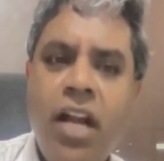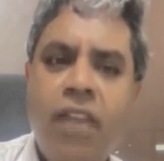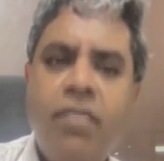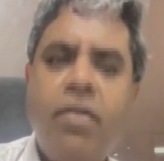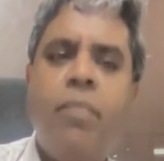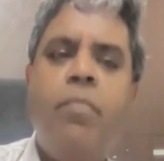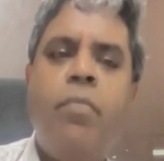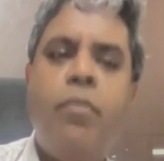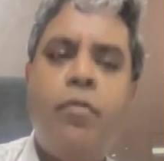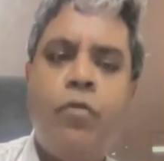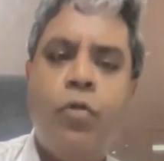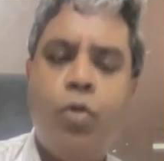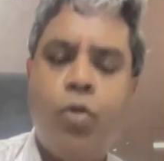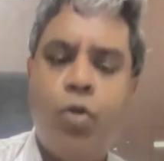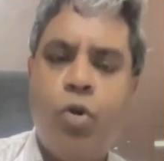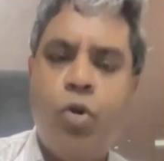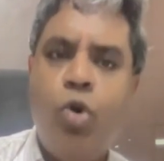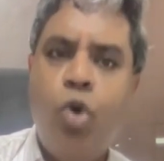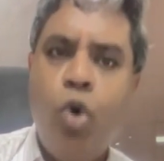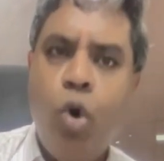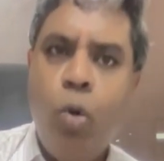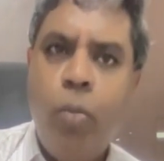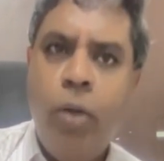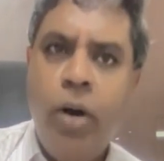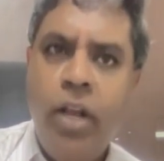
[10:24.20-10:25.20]
never before.
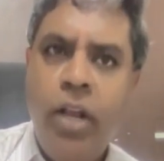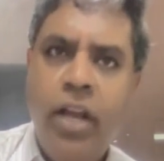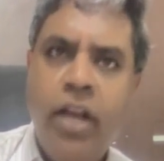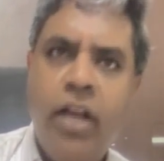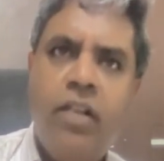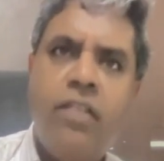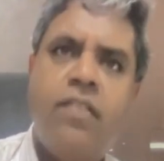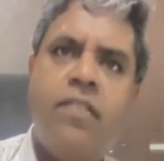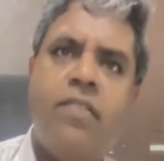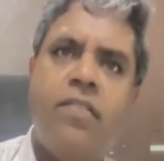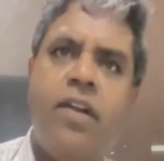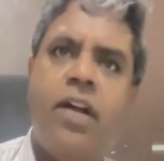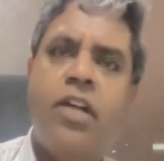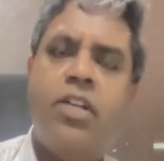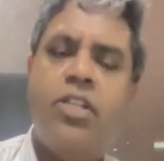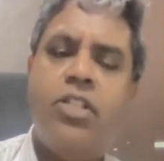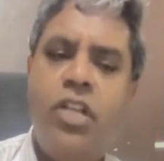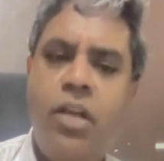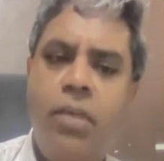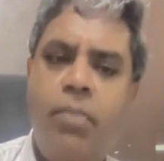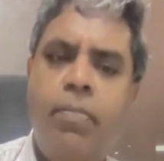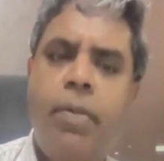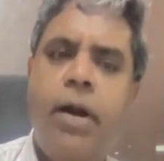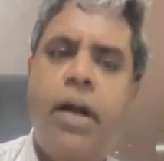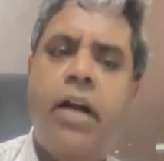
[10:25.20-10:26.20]
Nobody else has
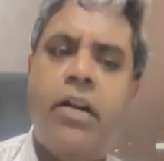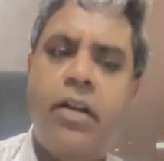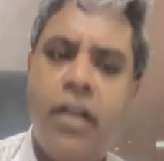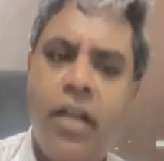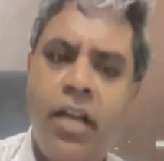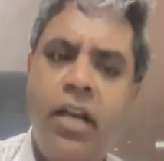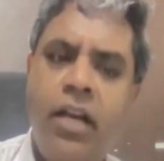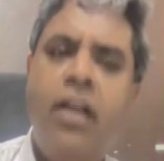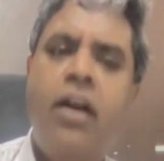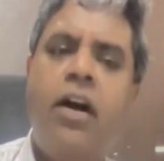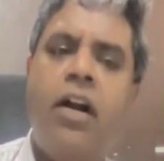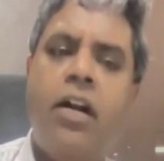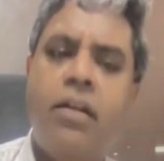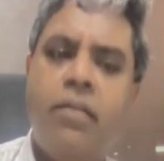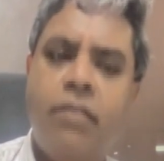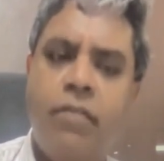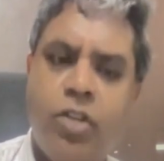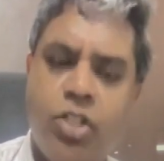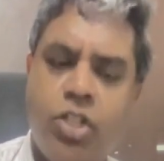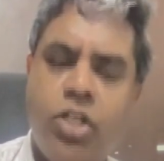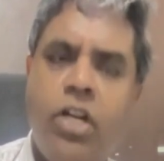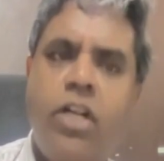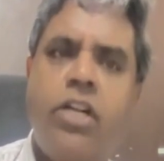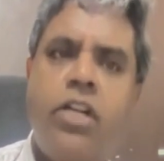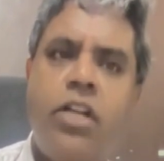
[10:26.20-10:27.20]
actually packed any
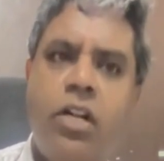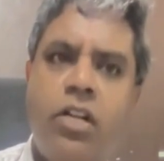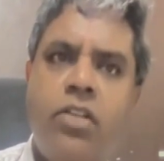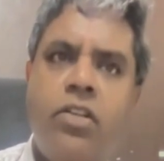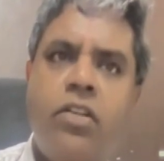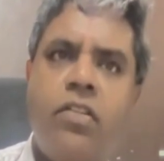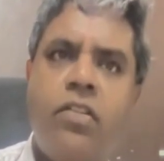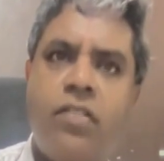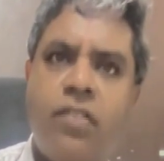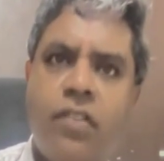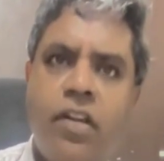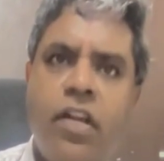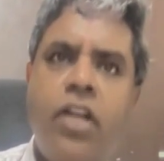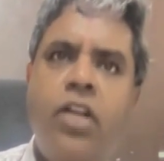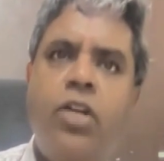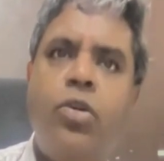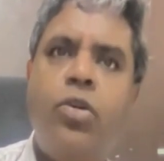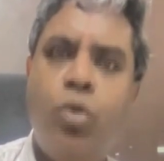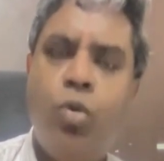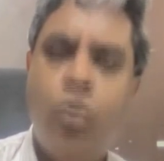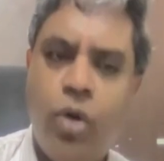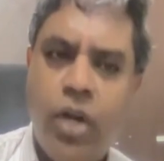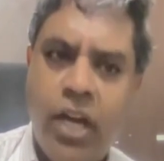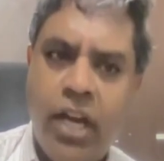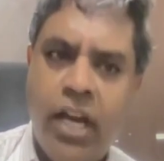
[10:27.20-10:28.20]
artificial intelligence
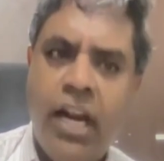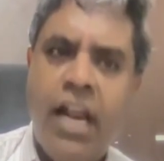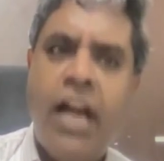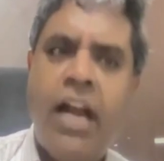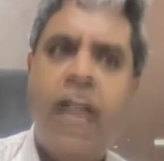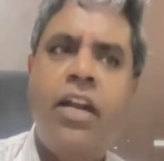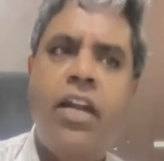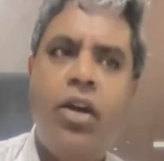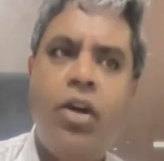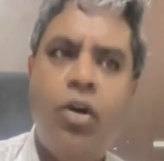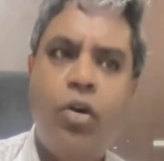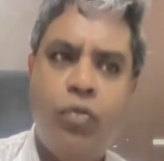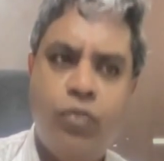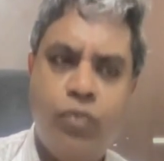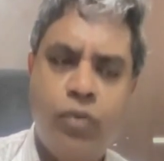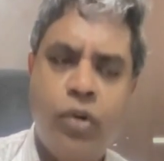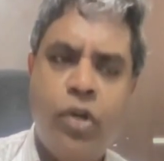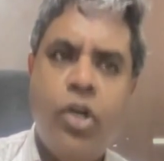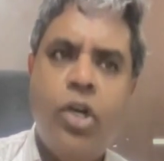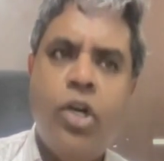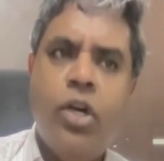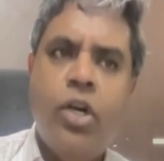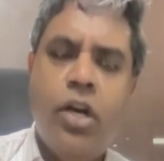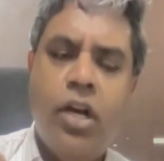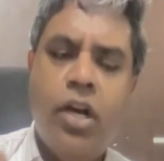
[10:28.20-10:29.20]
into a landing of
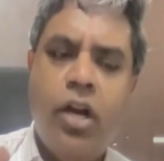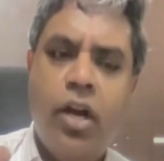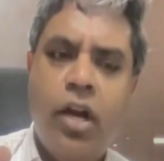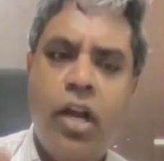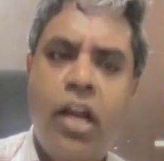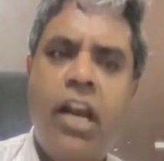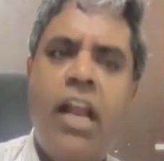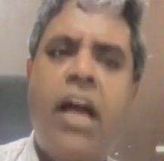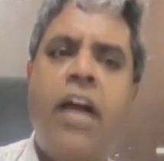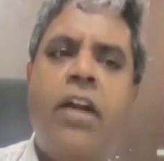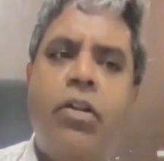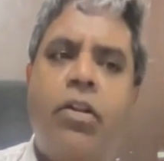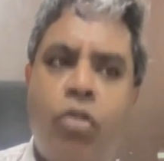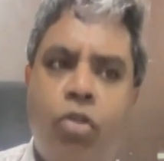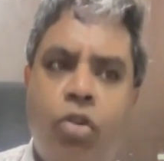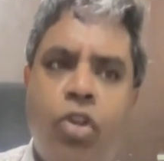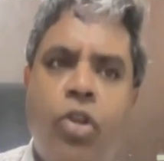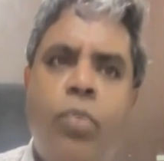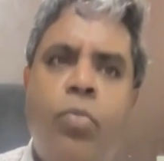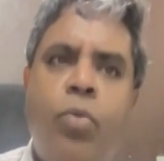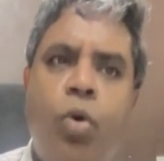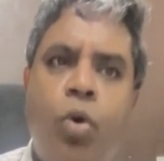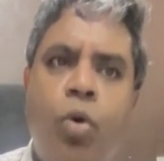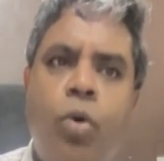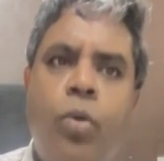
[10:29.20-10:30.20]
a, lander on
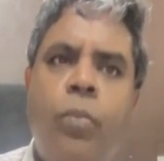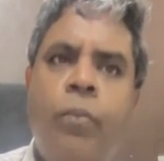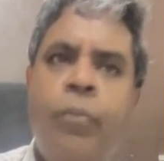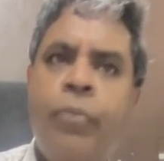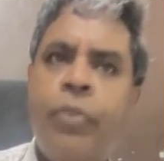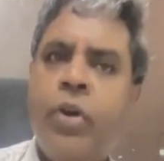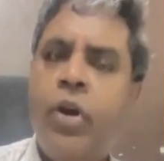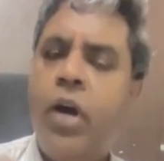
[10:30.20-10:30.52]
the moon.